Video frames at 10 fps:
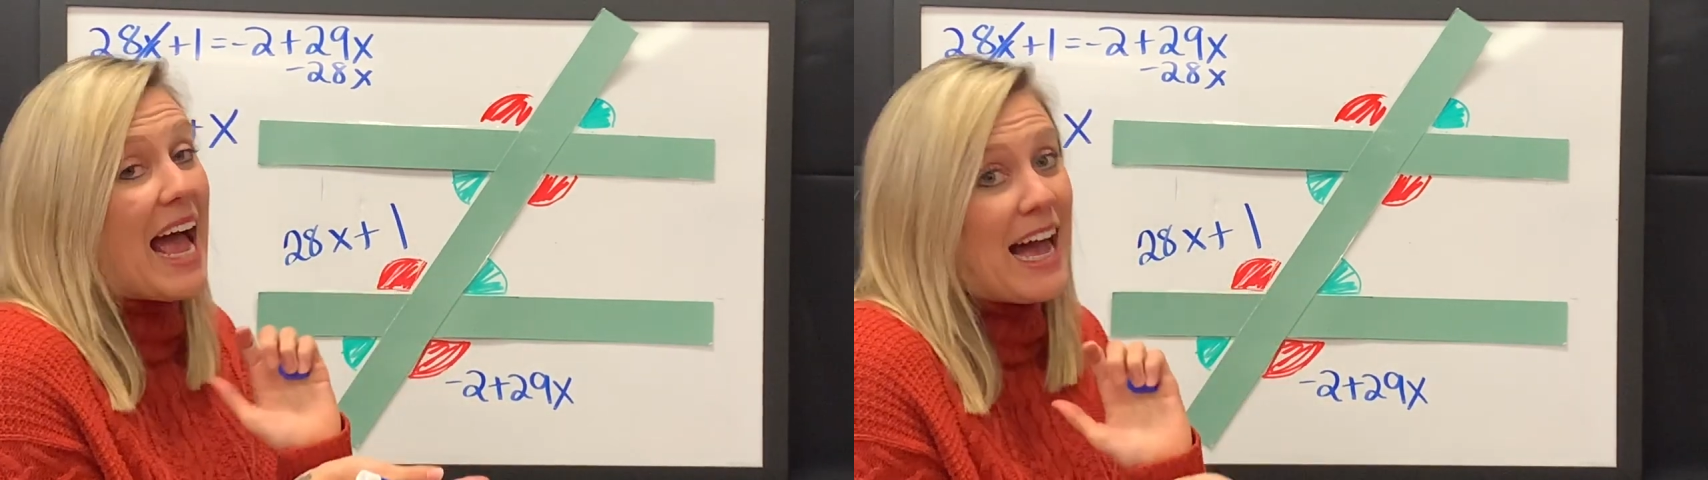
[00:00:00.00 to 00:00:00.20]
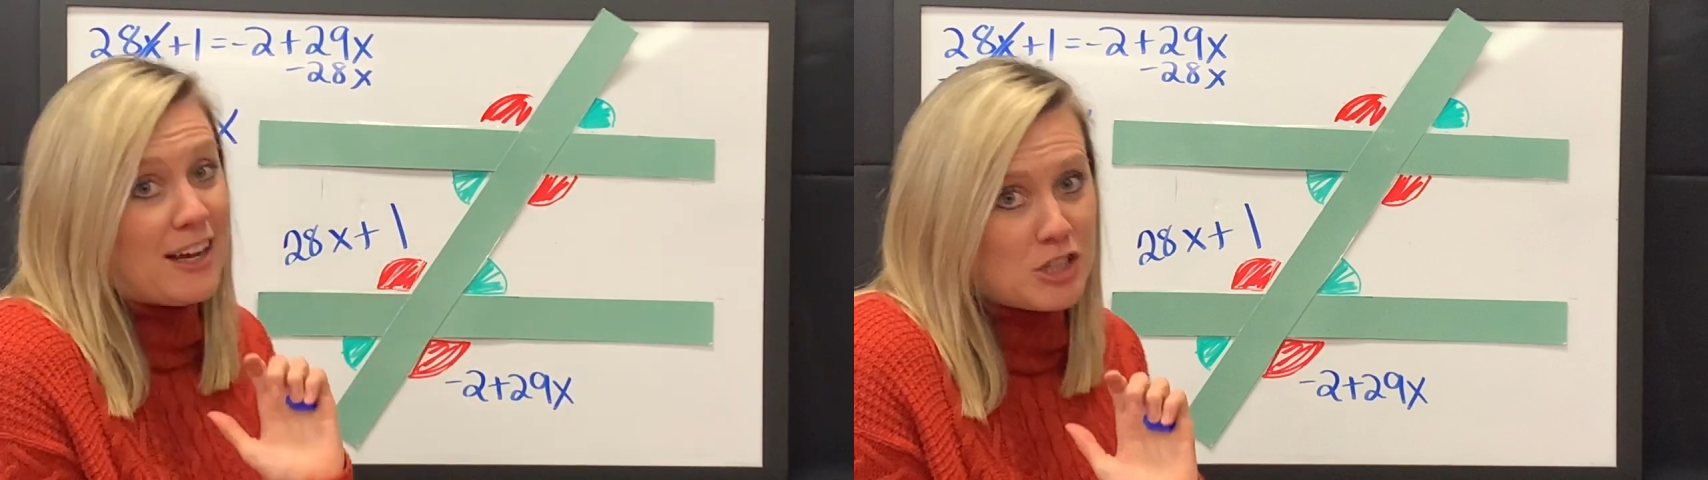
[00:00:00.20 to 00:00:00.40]

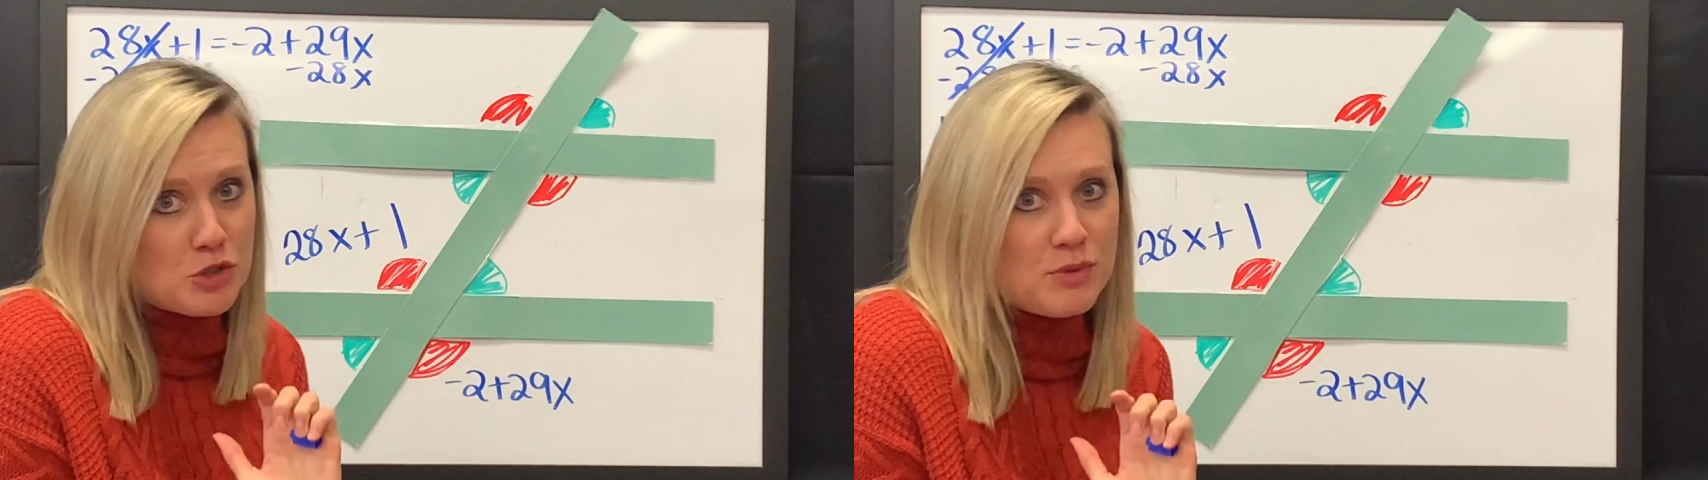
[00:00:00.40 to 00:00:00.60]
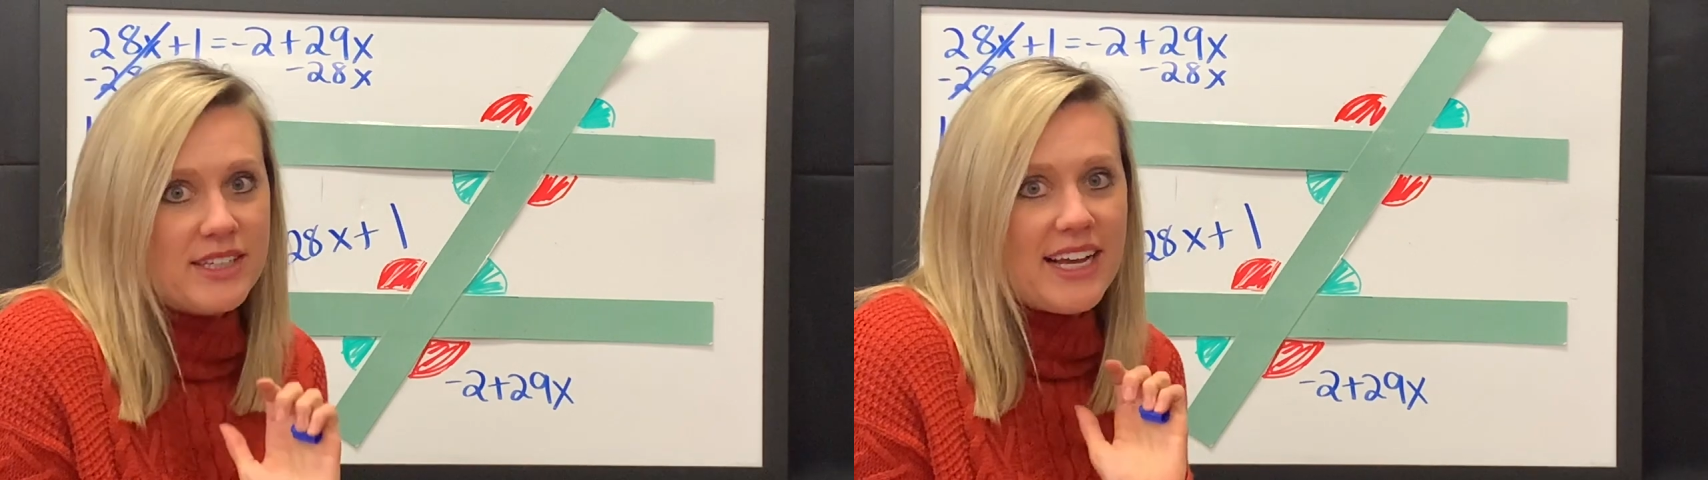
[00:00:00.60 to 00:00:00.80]

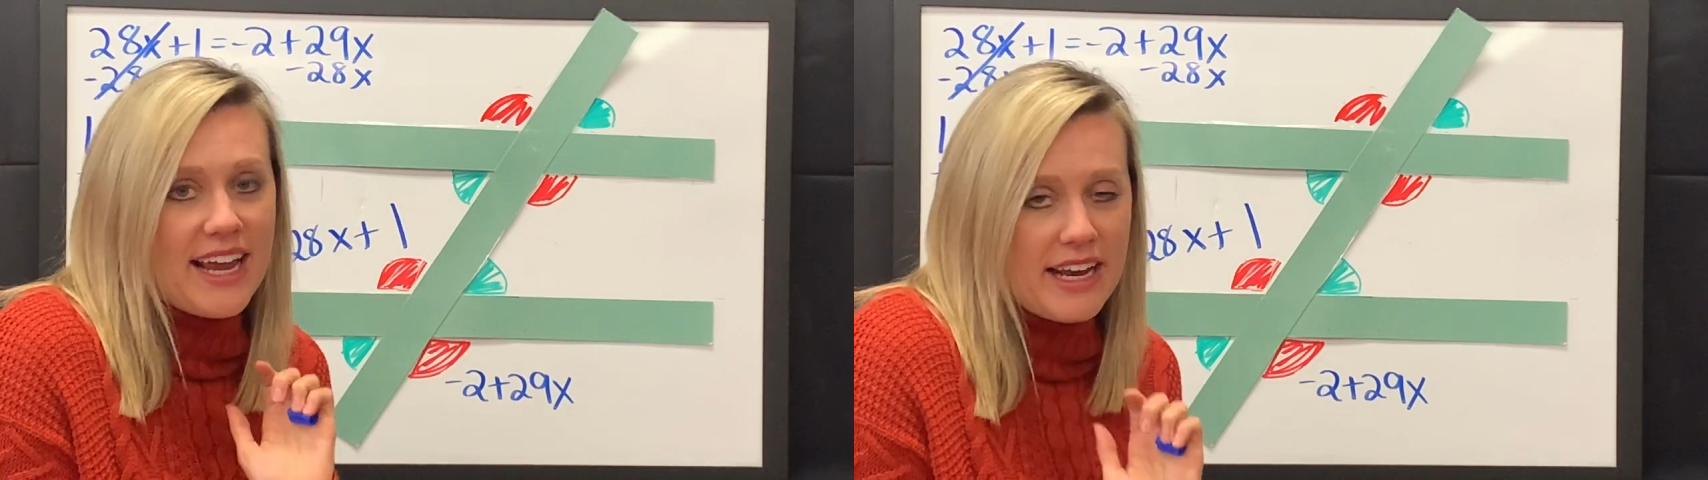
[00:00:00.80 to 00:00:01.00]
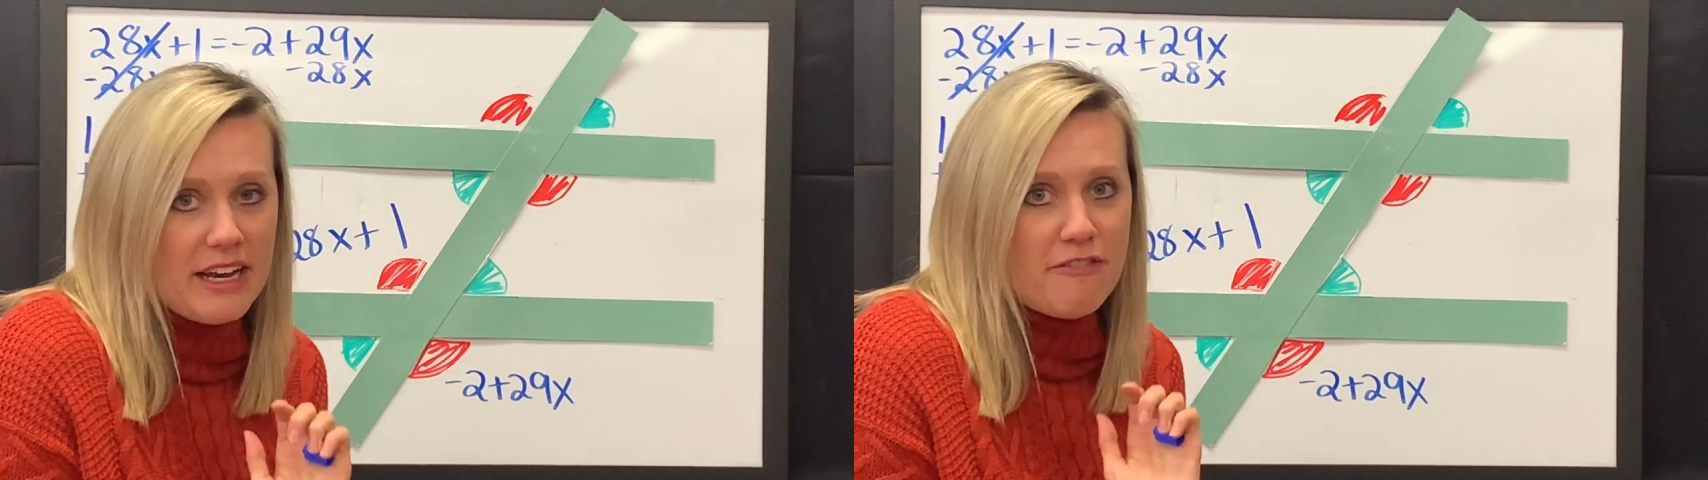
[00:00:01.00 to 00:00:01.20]
actually
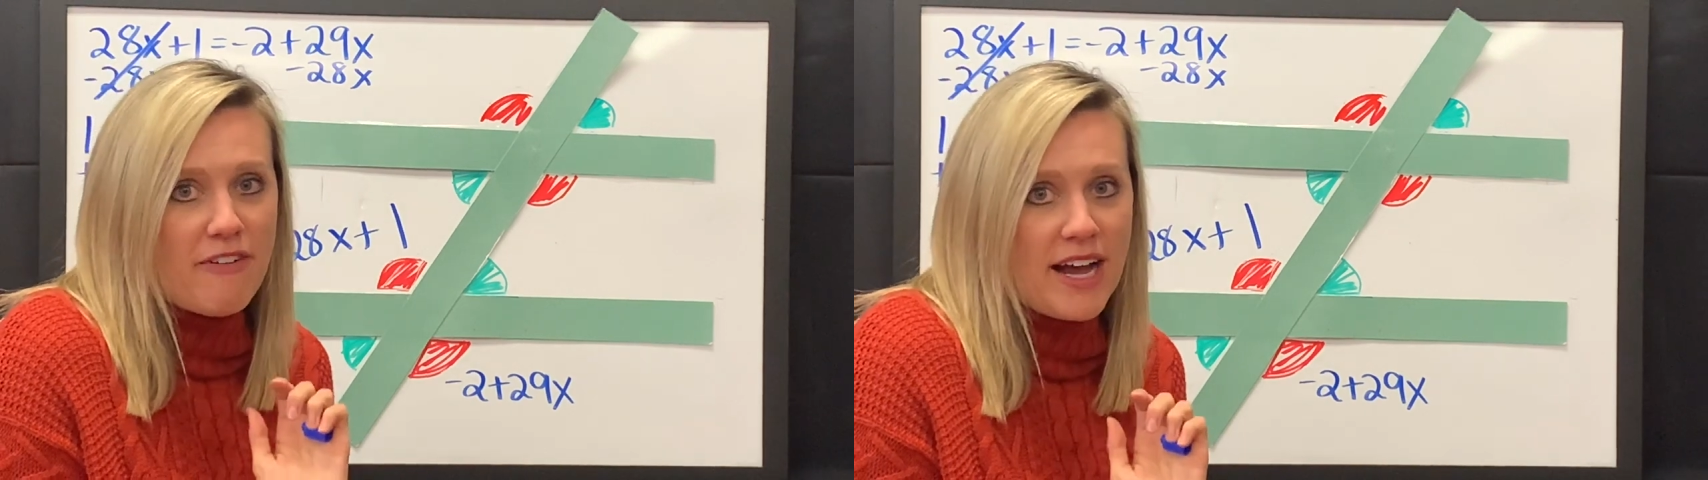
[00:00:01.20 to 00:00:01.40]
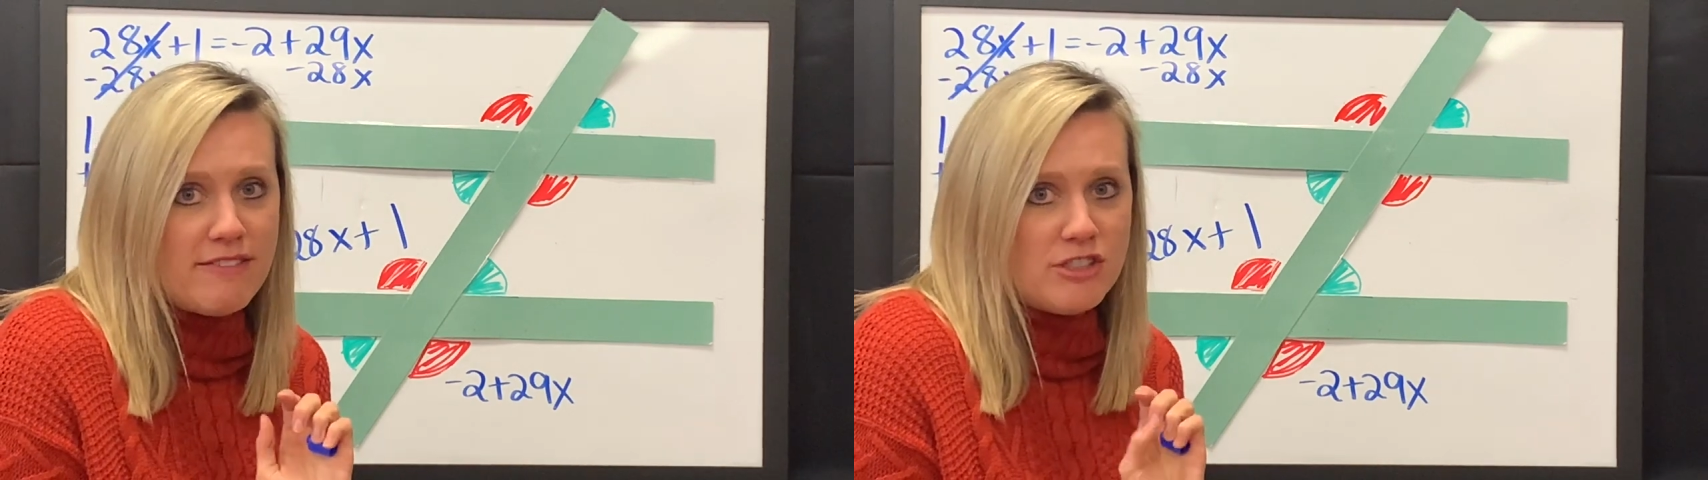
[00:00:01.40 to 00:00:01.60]

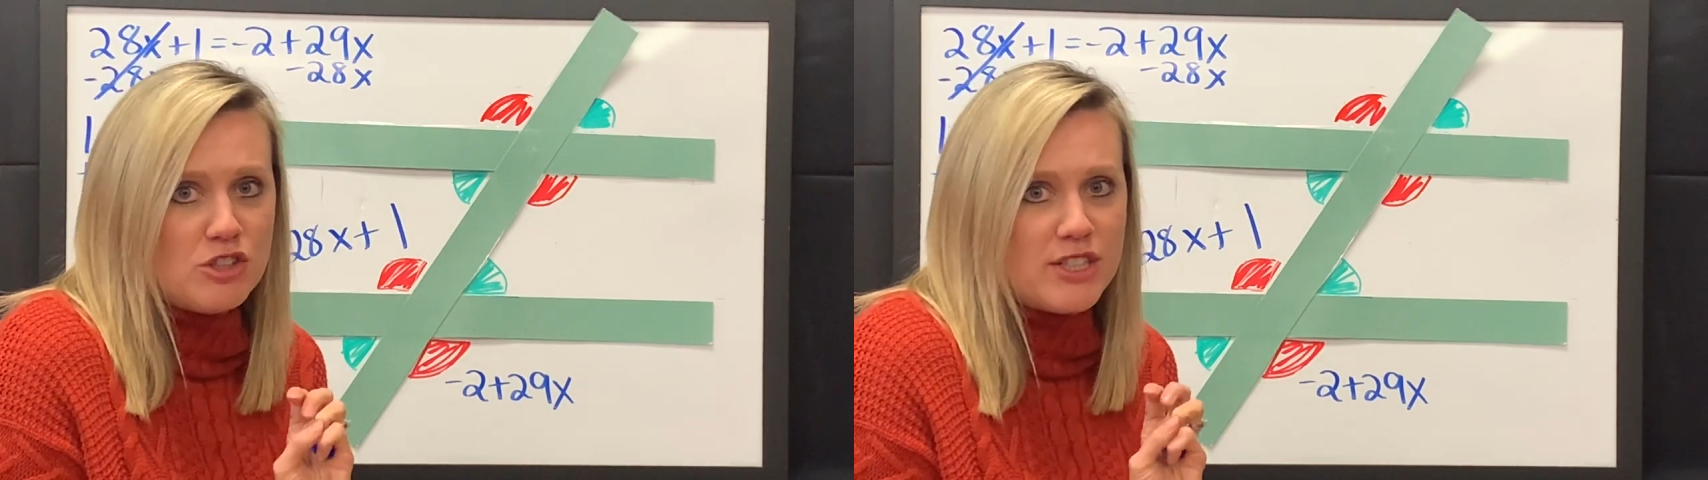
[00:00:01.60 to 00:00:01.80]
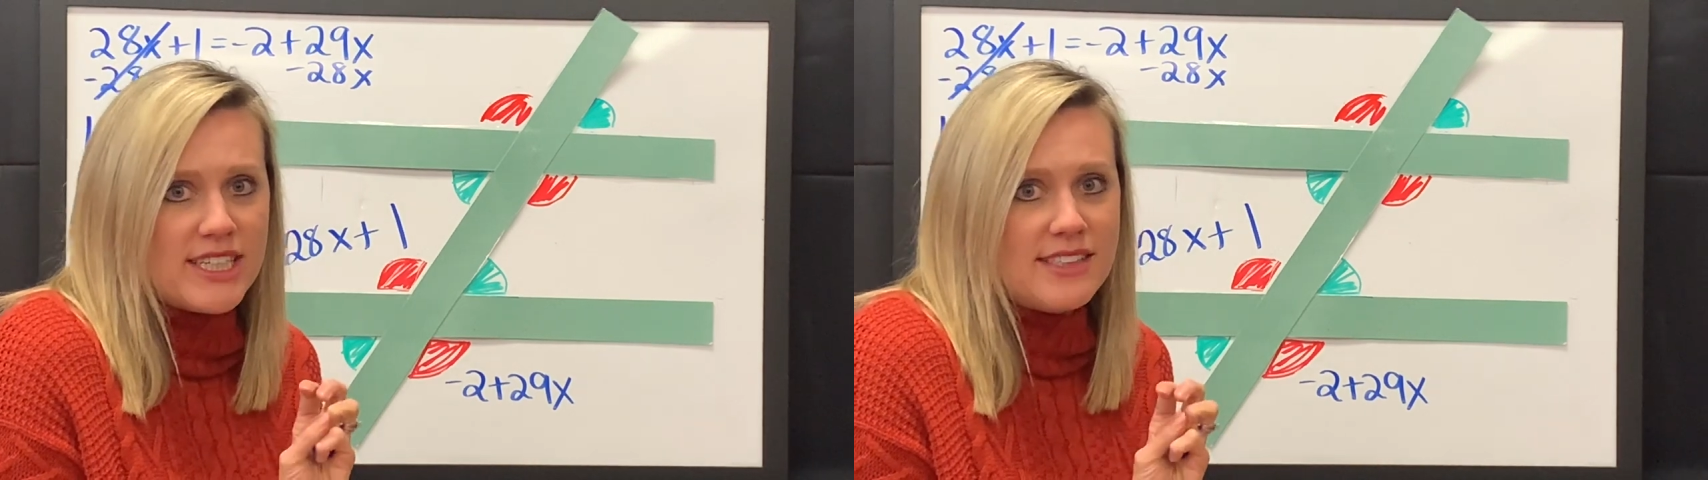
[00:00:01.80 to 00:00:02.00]
85
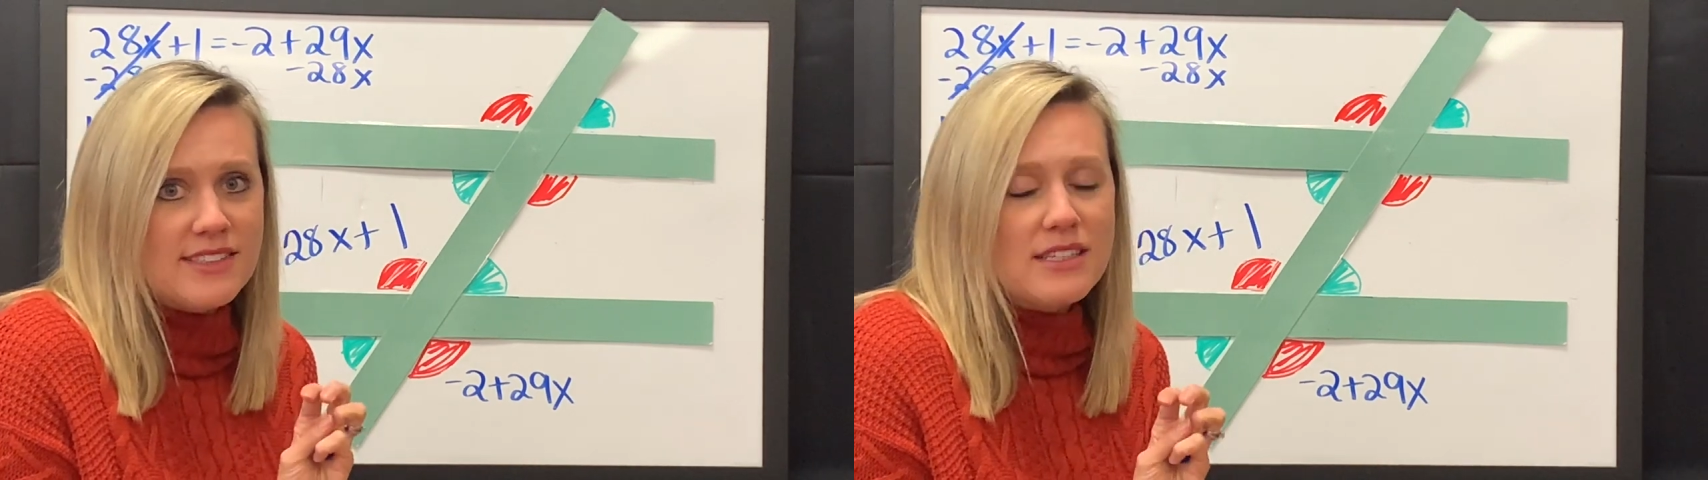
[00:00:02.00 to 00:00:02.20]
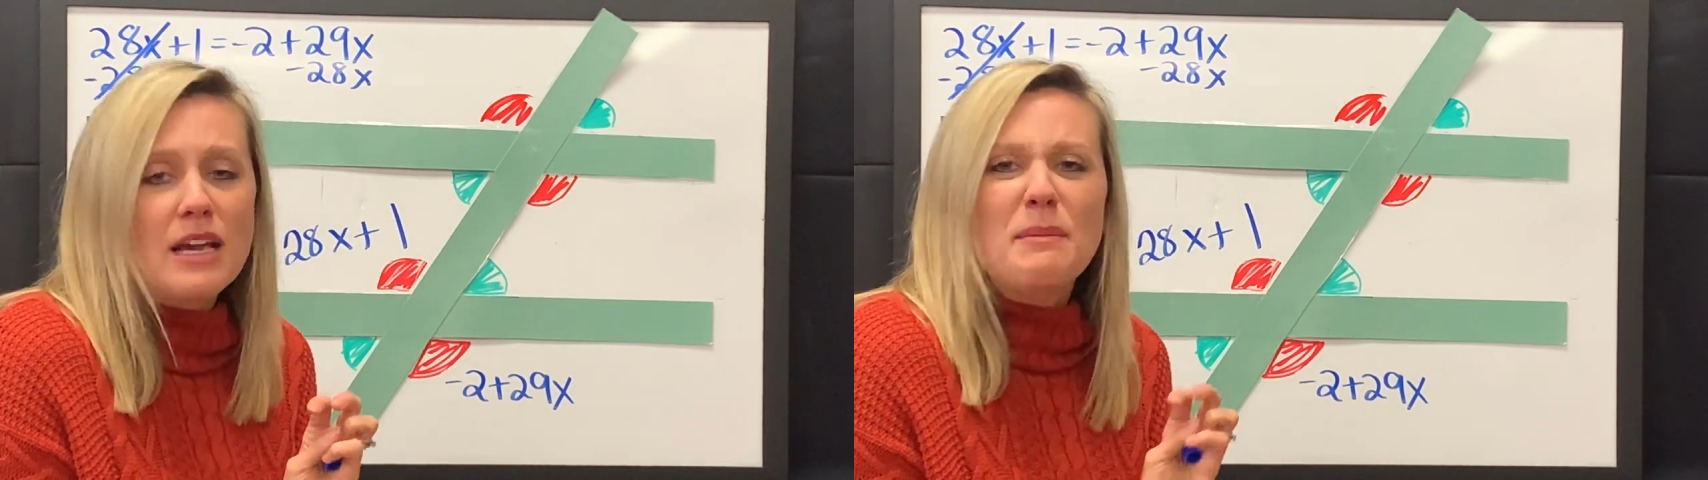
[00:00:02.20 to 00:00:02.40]
degrees